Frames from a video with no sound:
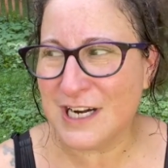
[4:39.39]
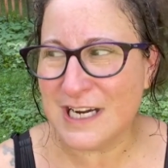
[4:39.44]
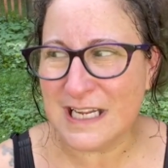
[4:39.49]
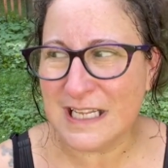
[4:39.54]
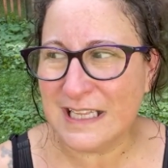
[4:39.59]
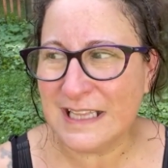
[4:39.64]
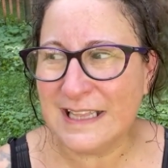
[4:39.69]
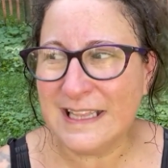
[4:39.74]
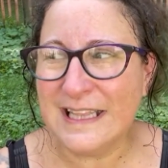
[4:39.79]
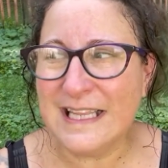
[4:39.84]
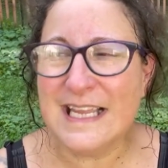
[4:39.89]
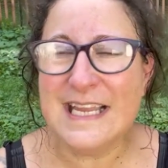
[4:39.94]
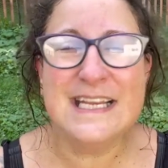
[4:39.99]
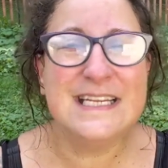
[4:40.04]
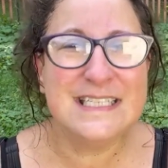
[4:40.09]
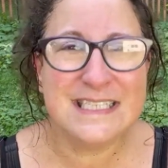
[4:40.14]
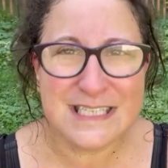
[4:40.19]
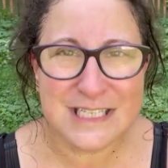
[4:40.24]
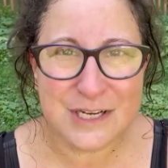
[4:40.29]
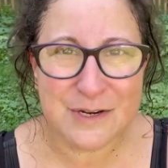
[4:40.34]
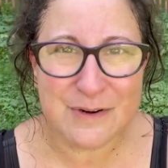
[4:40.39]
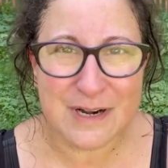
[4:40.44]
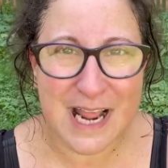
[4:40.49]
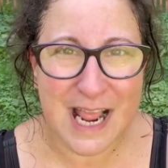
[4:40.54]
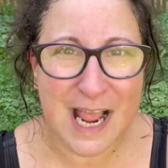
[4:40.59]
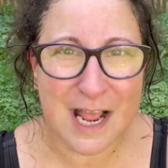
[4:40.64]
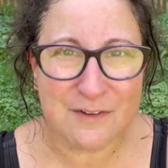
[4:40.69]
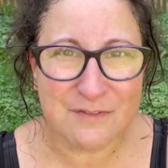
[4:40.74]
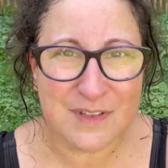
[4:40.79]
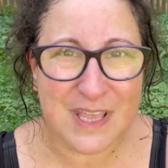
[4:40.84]
and at least two and a
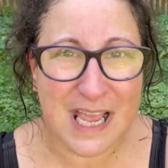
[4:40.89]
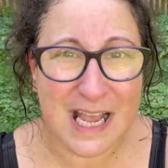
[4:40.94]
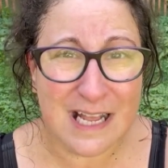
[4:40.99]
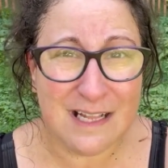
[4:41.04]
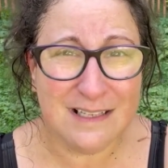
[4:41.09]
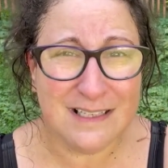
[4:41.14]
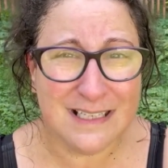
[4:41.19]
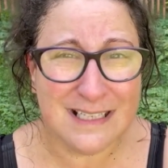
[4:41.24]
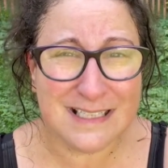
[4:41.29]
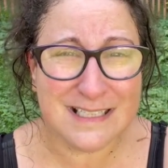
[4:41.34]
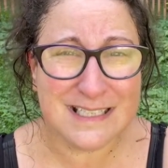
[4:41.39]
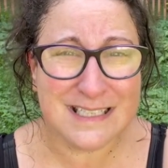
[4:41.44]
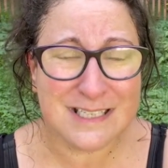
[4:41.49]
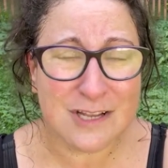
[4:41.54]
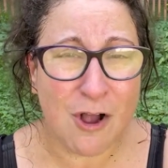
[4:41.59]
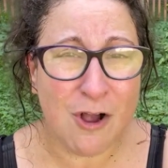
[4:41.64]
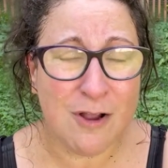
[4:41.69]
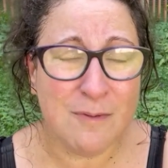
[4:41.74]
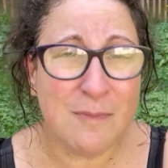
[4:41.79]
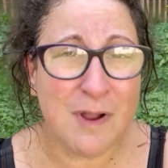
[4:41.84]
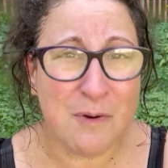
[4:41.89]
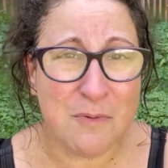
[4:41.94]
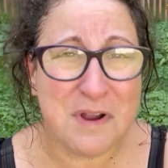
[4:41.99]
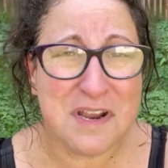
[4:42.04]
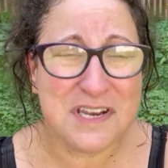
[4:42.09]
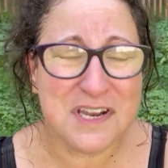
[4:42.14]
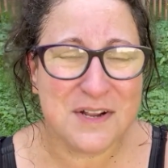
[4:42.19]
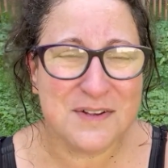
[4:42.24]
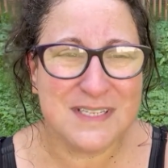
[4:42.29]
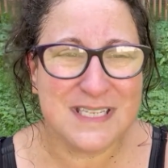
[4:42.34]
half gallons on my
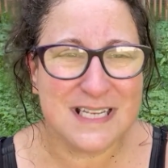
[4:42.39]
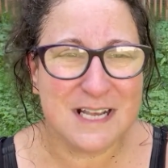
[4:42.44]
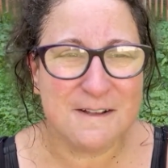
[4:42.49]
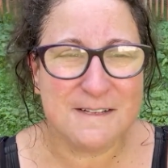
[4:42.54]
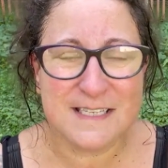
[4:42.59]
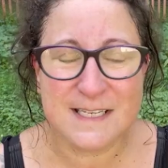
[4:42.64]
windowsill.